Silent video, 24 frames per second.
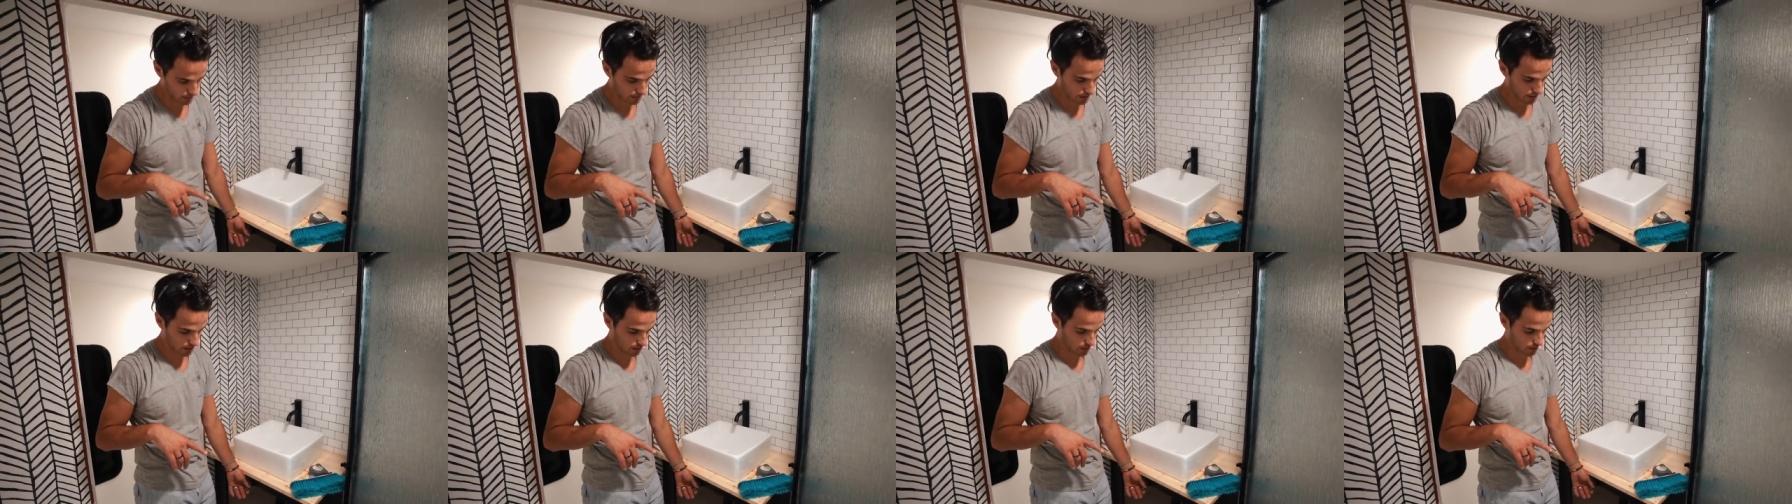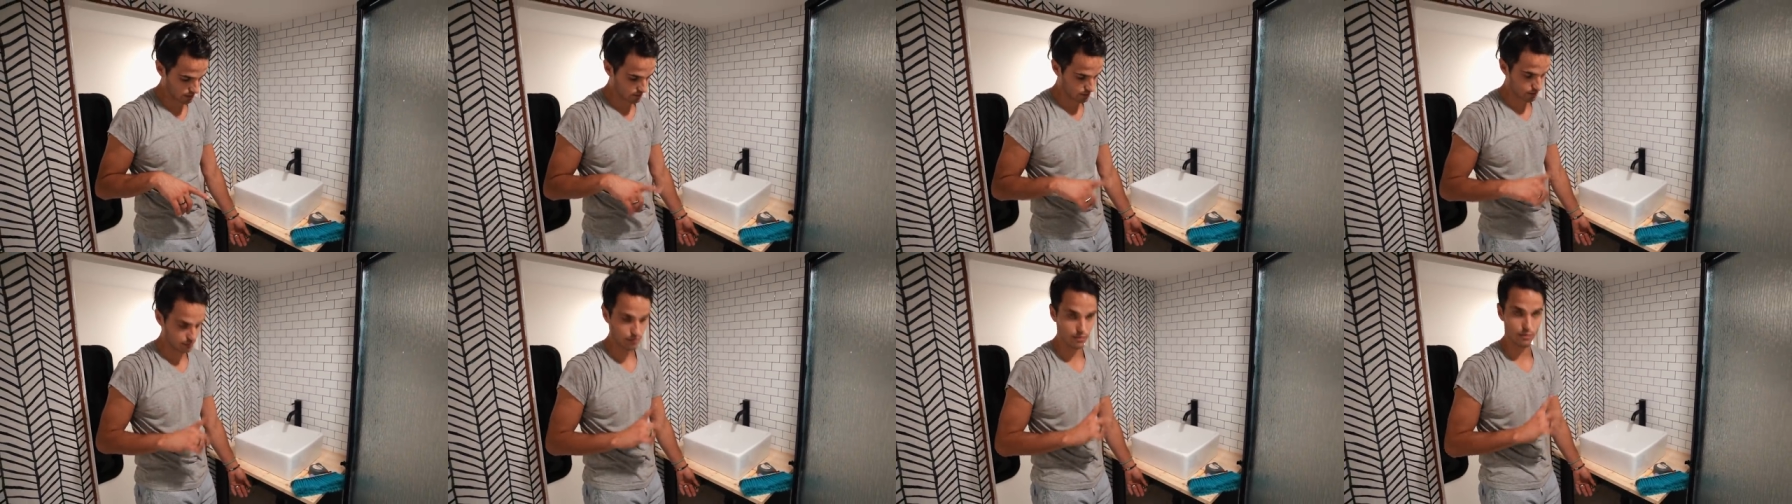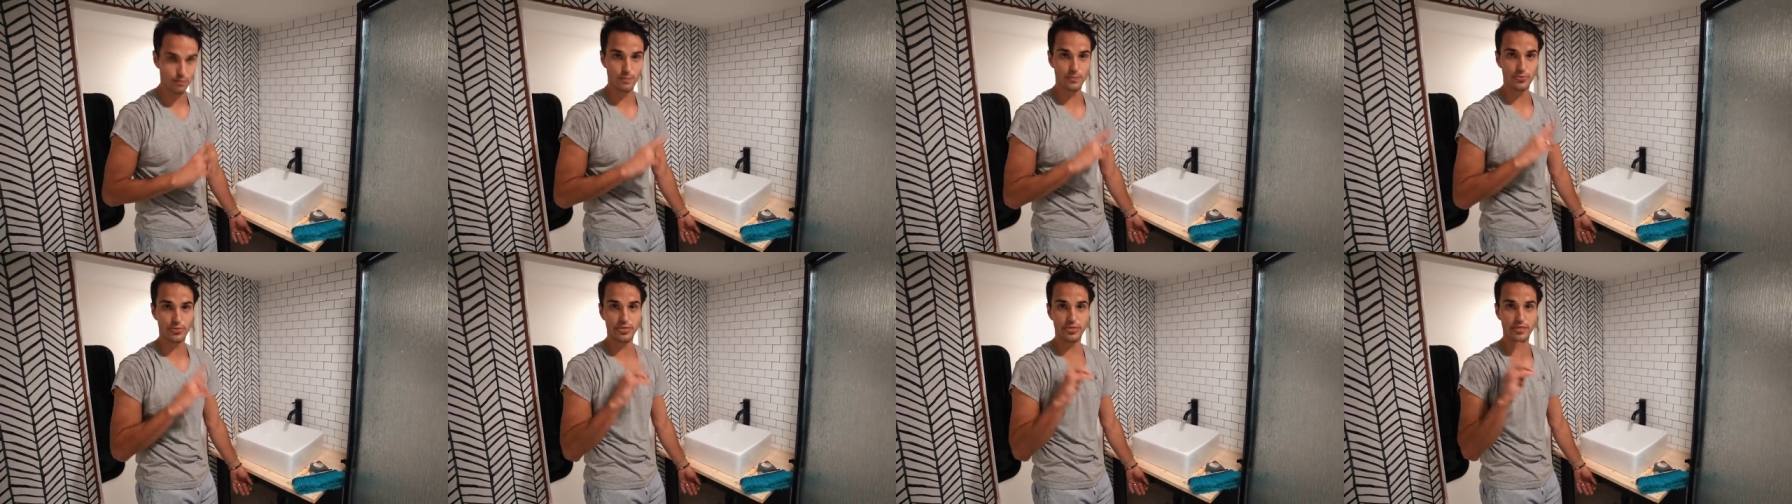but
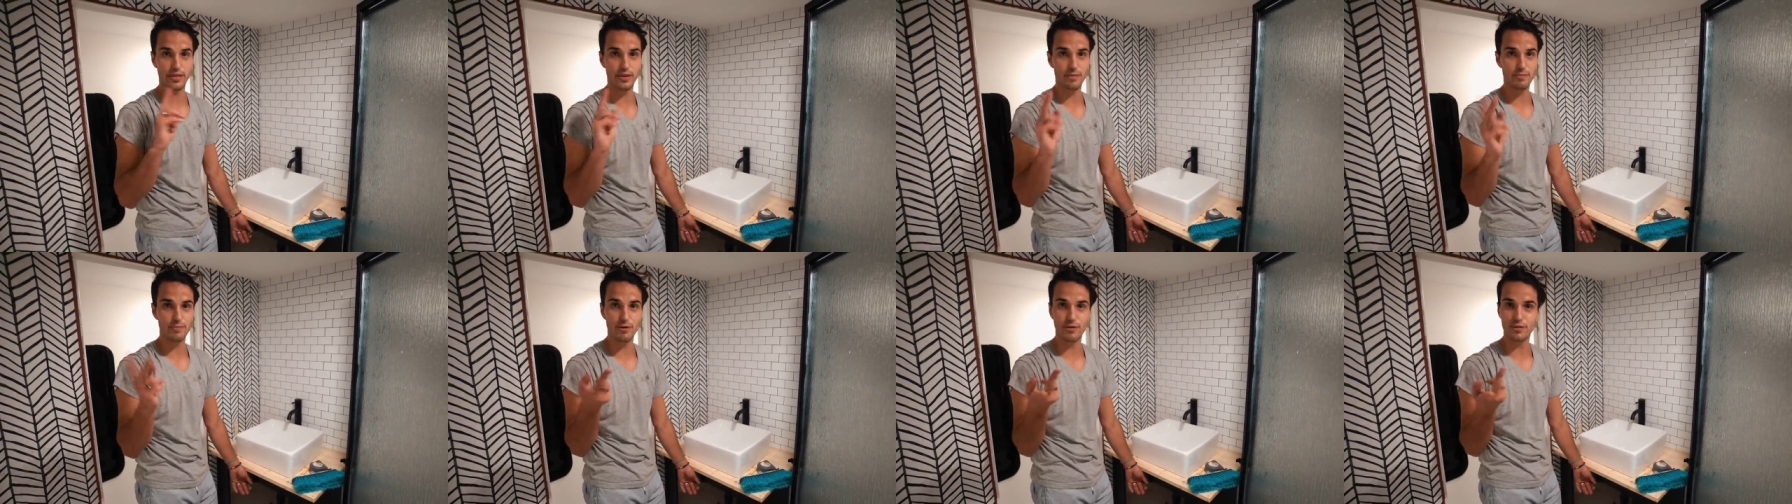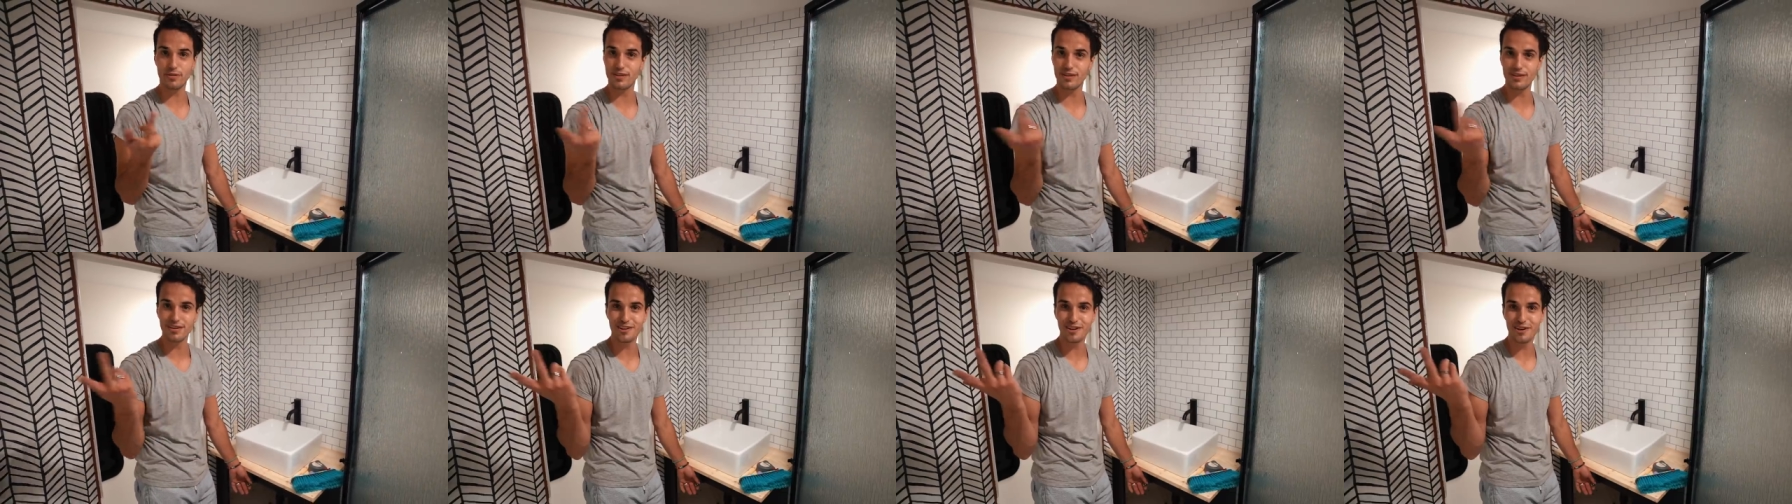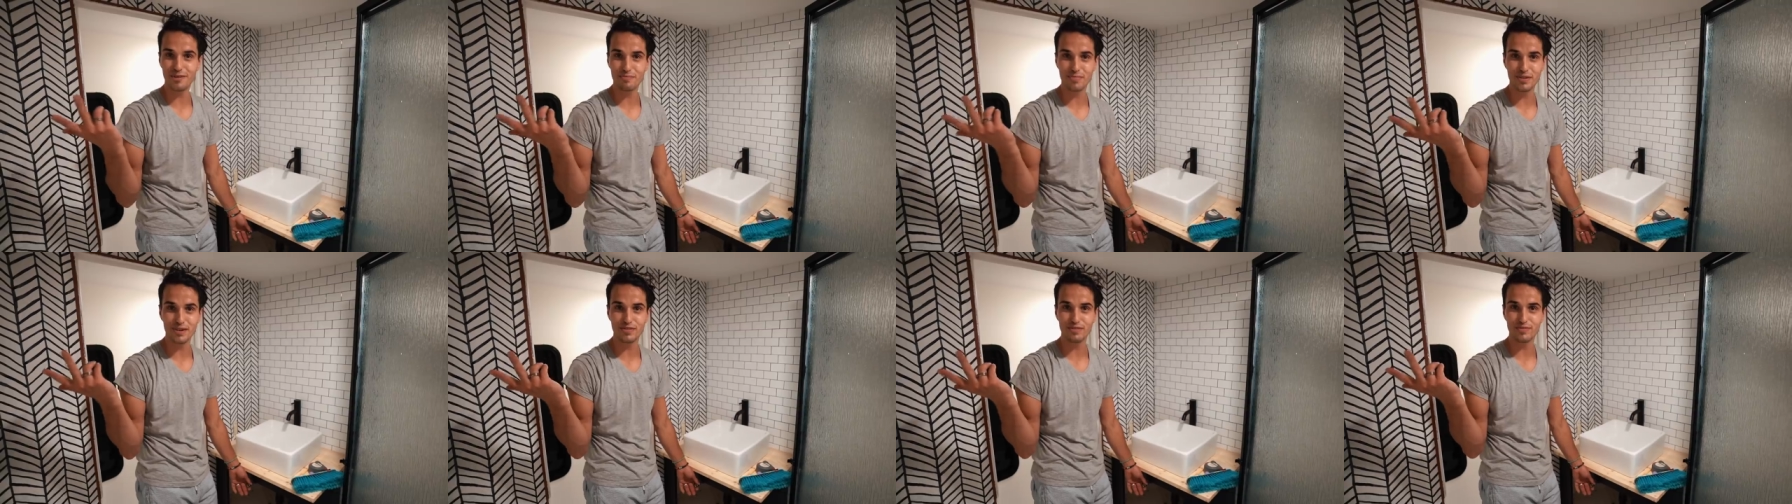also they both ended
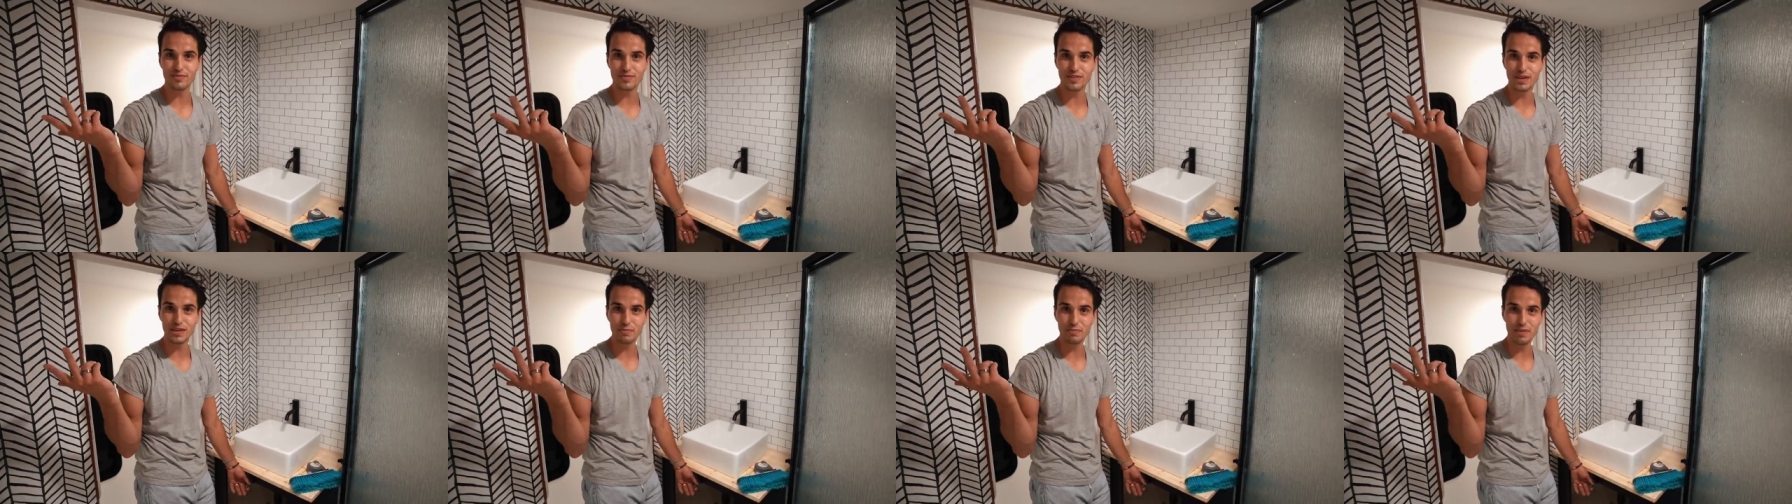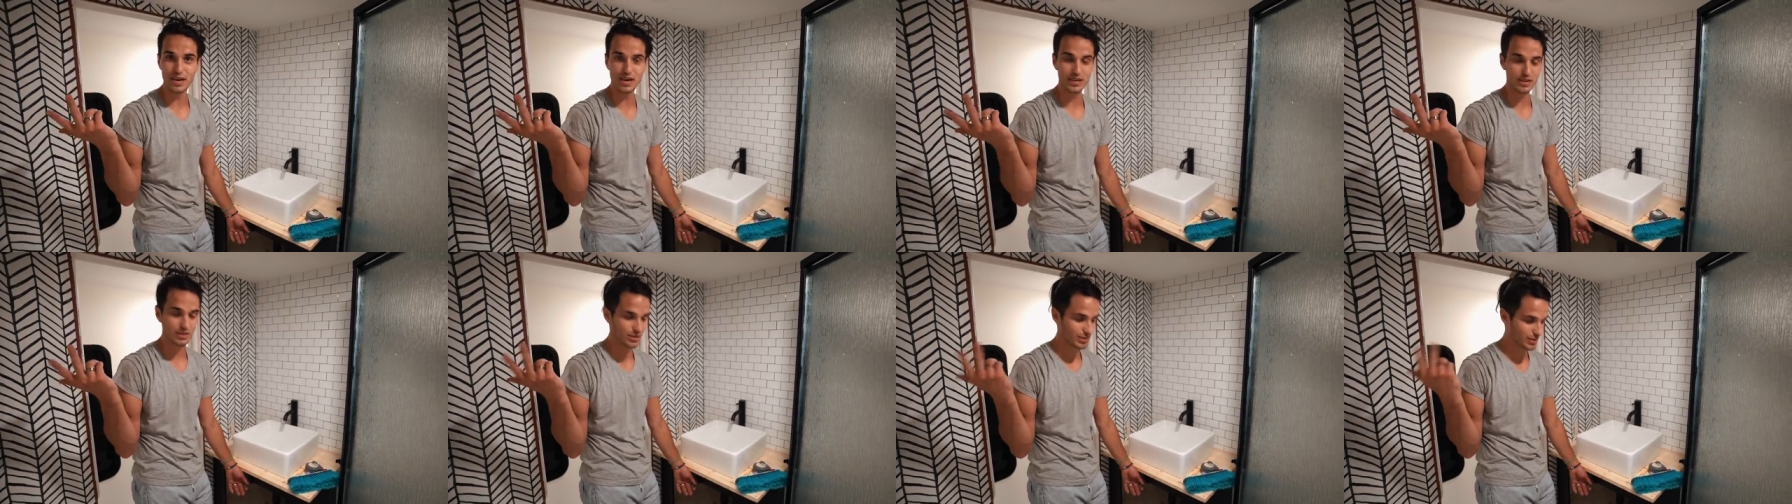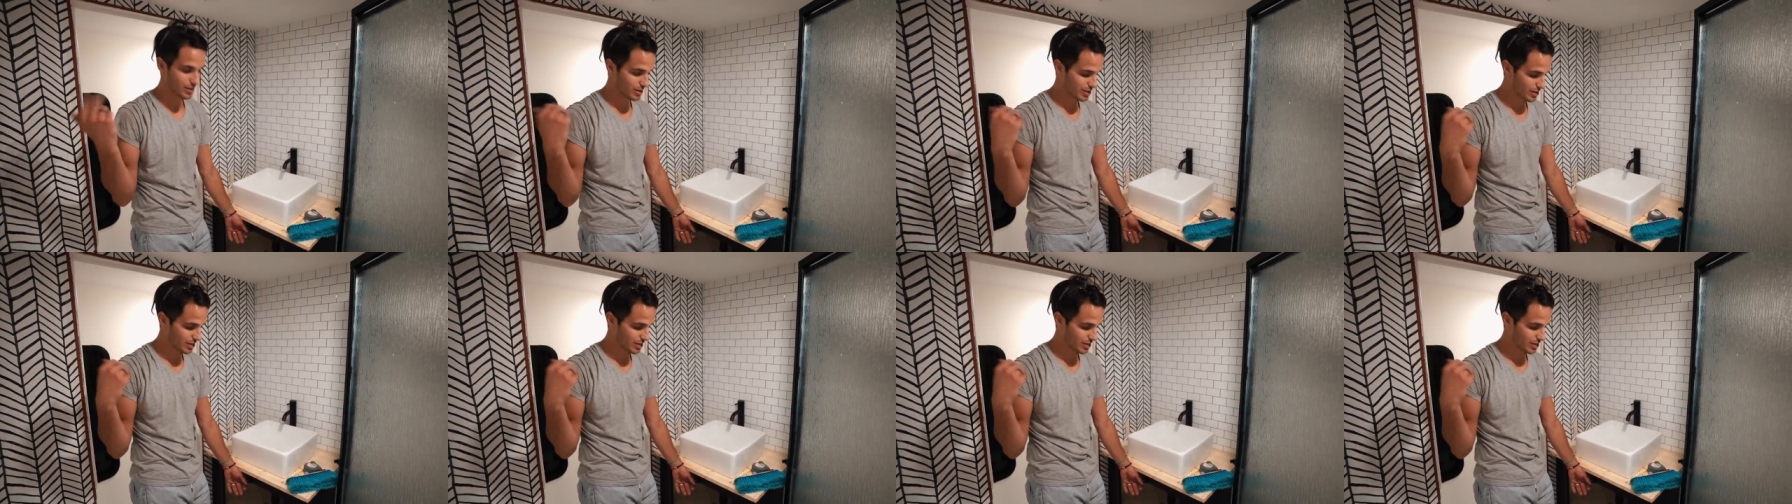up being female.